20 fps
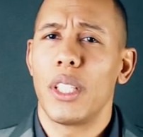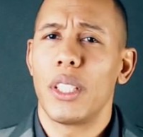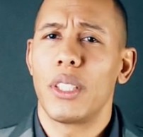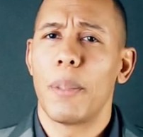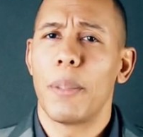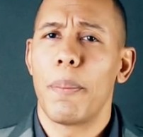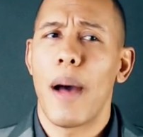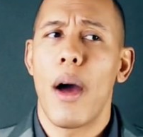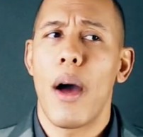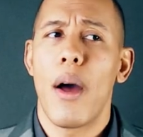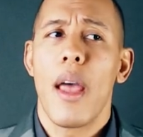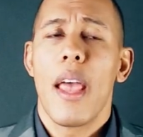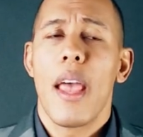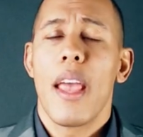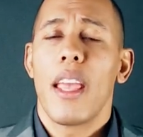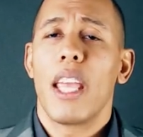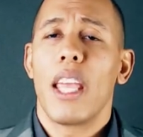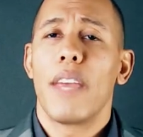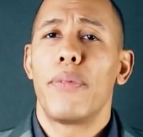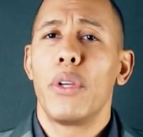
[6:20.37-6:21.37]
It's about
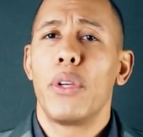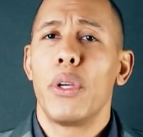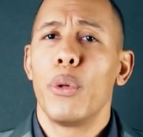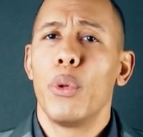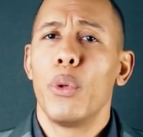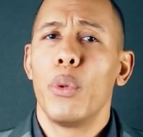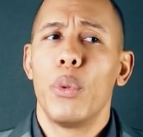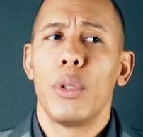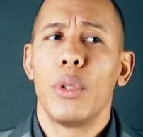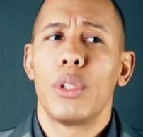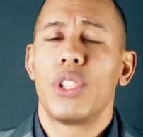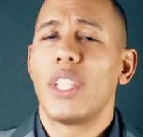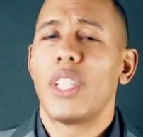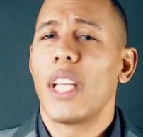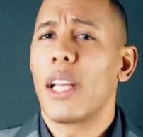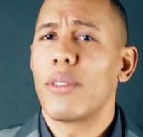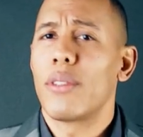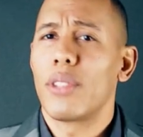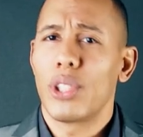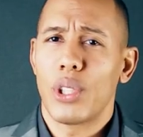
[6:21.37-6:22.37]
if you would
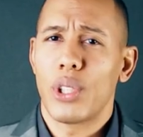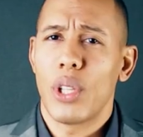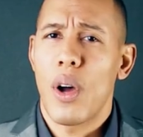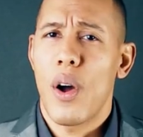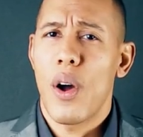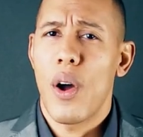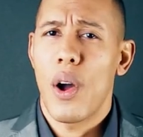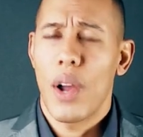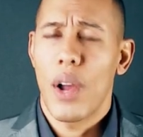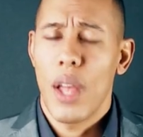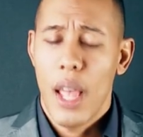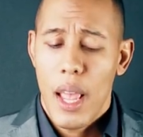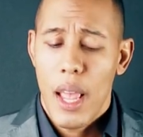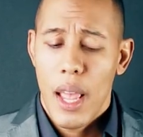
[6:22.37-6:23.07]
sing a song,